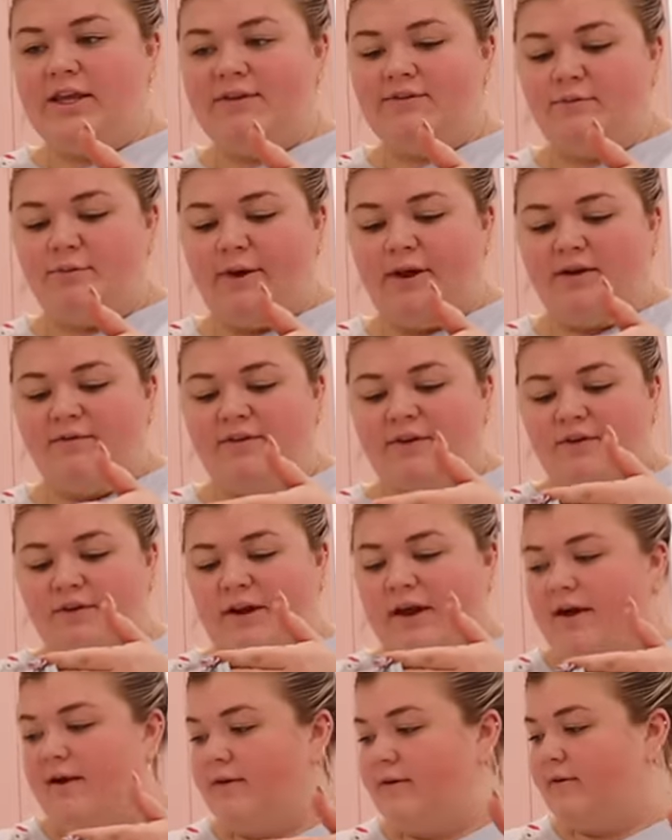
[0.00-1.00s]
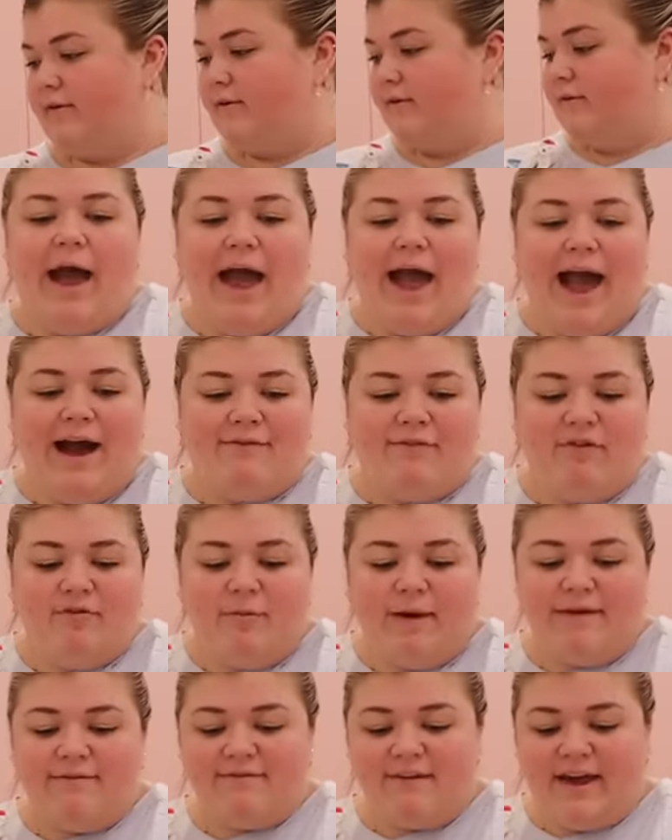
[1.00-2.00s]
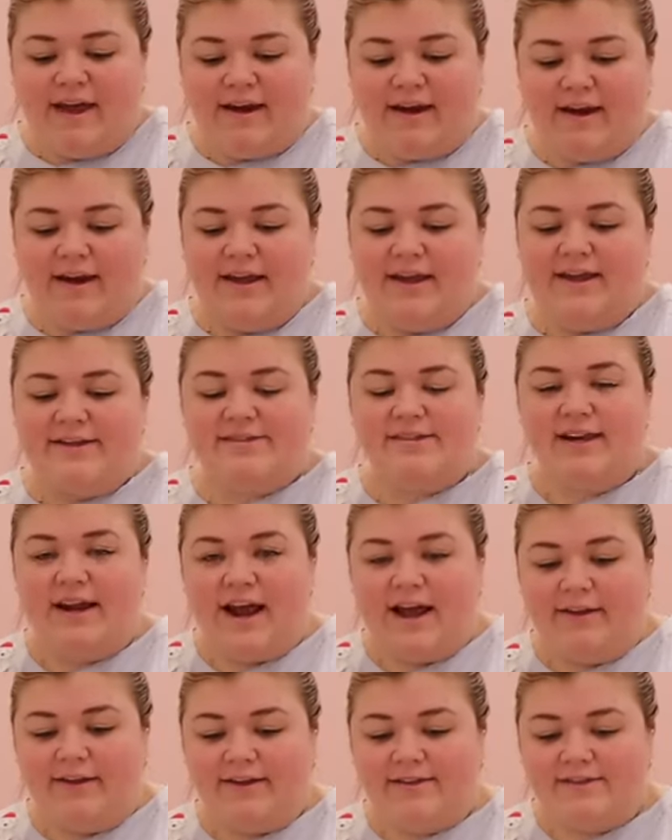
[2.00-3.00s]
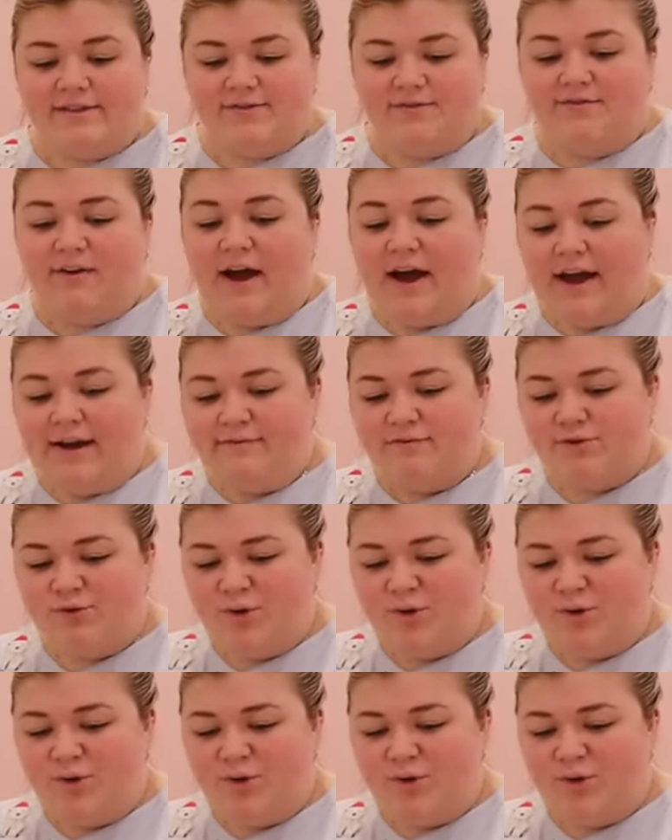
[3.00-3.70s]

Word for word: You have a better view now. Half of my vanity is an Alex 5